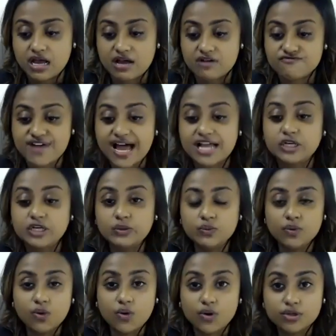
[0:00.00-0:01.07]
value,
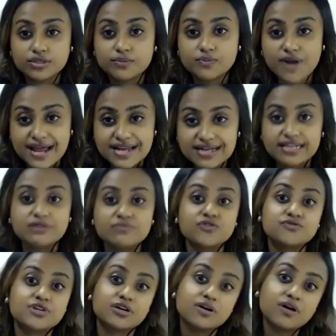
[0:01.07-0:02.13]
or the brand name
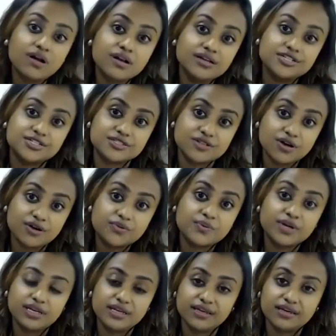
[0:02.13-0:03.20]
of their college is not
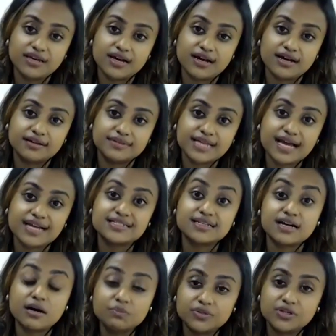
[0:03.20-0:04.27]
really that
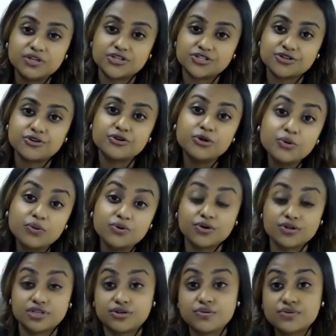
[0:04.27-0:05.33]
accomplished or known, or
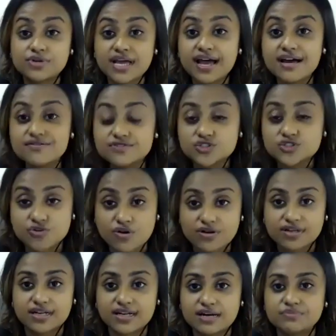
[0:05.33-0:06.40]
they don't have a strong
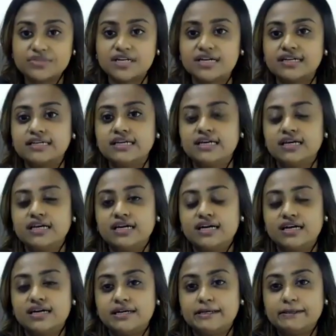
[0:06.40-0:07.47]
alumni
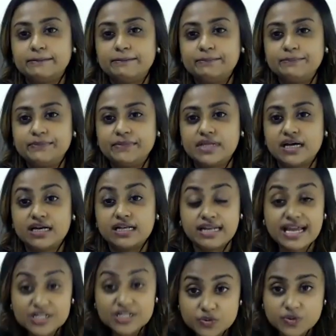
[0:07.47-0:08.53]

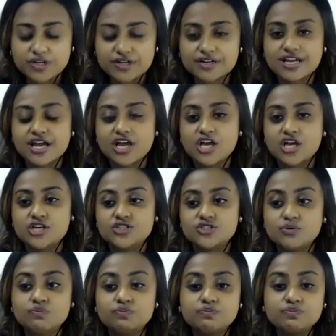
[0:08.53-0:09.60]
network.
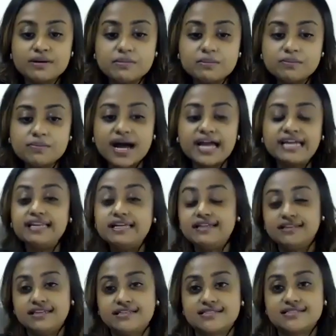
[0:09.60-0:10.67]
So combining
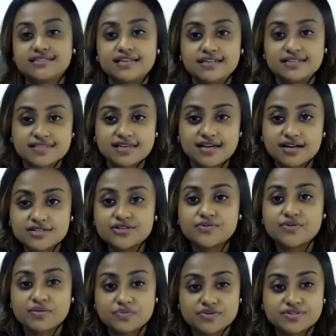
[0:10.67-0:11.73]
these things, the
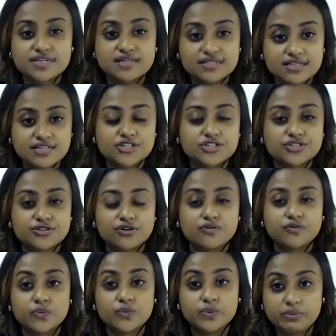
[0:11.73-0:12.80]
underrepresentation of
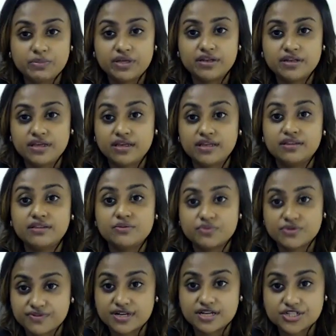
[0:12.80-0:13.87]
women in the
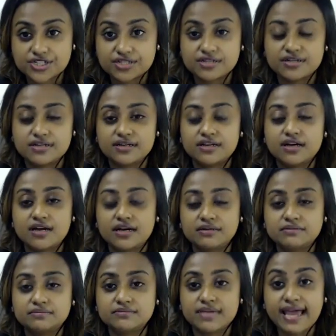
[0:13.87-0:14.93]
profession,
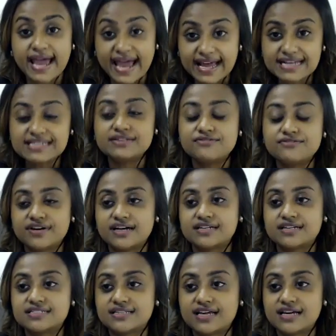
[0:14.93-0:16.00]
and the
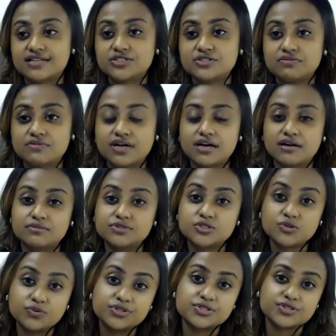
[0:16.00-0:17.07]
fact that
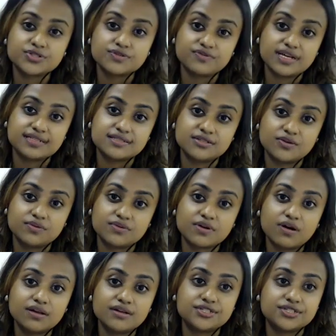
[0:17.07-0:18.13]
students of lesser known
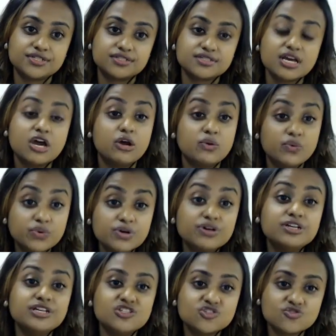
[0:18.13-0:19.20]
colleges
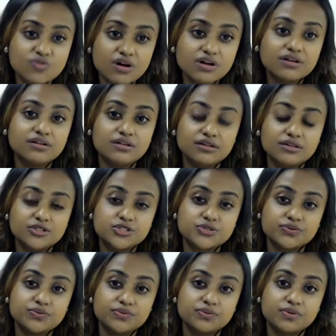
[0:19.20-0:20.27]
really struggle
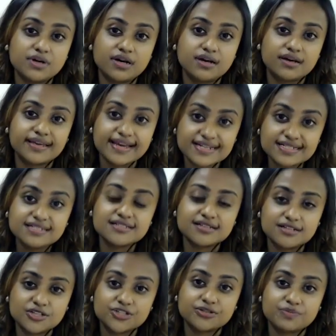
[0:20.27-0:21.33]
to get
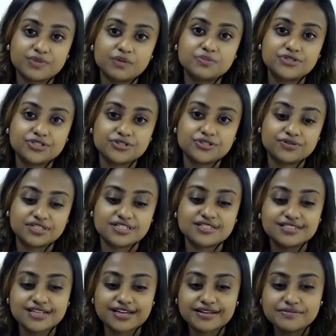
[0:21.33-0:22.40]
internship opportunities,
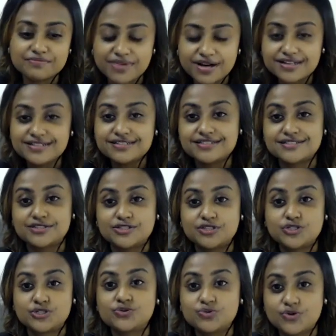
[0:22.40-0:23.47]
I combined the
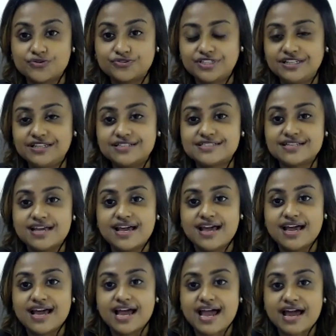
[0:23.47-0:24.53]
two of these
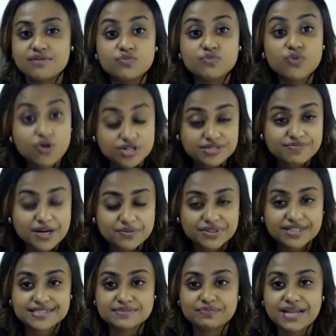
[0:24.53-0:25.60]
and brought about
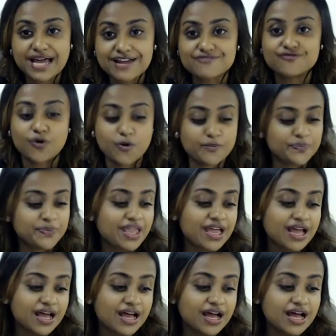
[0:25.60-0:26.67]
this platform.
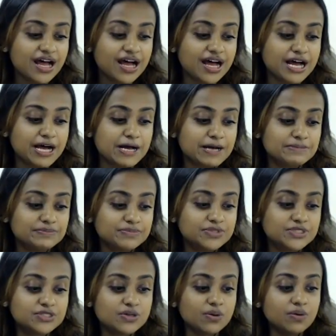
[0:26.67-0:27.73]

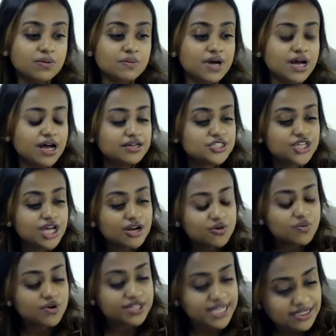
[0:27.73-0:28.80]
Charu,
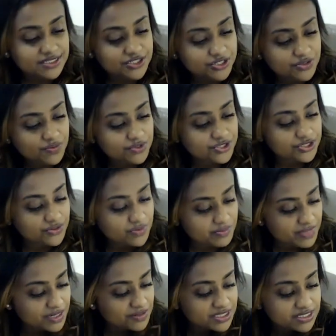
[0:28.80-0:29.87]
what else do you want to know
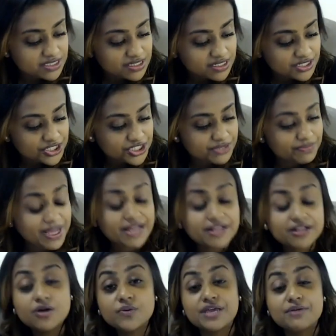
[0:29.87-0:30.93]
about Internship Bank?
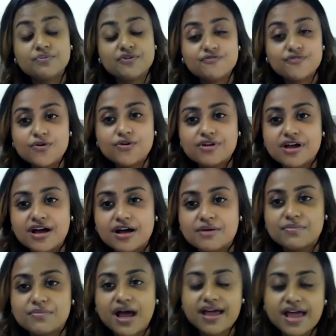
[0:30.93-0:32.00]
Okay, before,
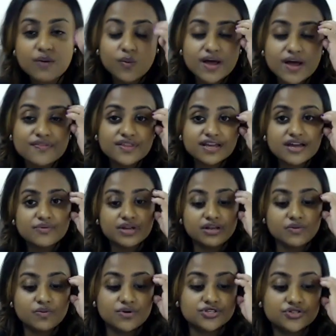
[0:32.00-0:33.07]
one thing I really
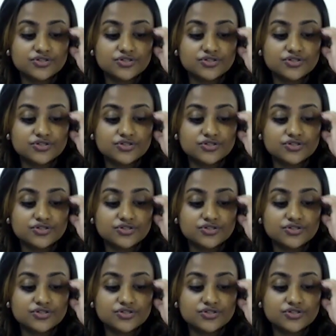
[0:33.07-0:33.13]
want to